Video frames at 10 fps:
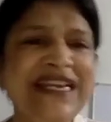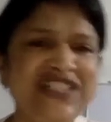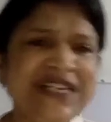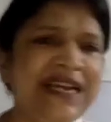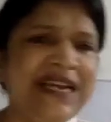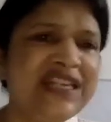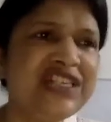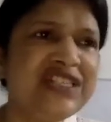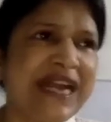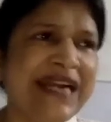teaching
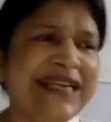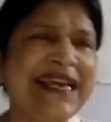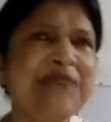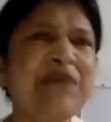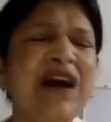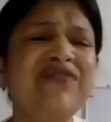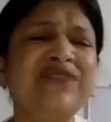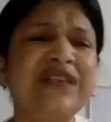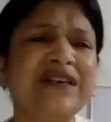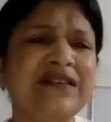English that came
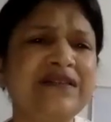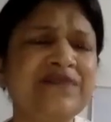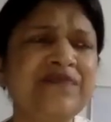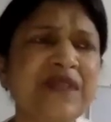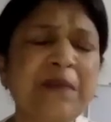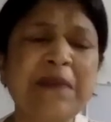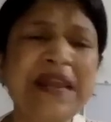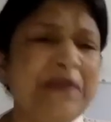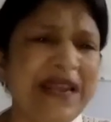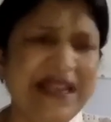after
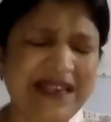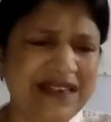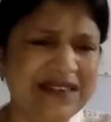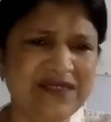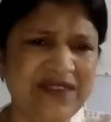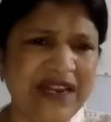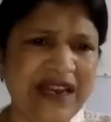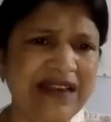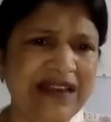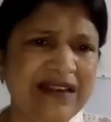many years when
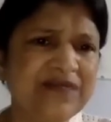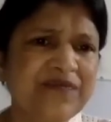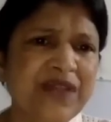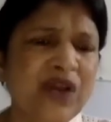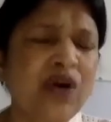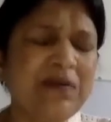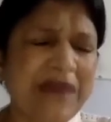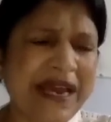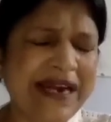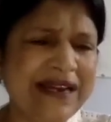I got
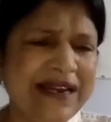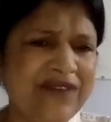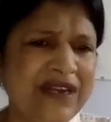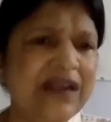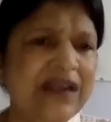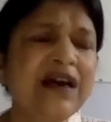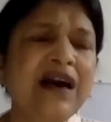married and when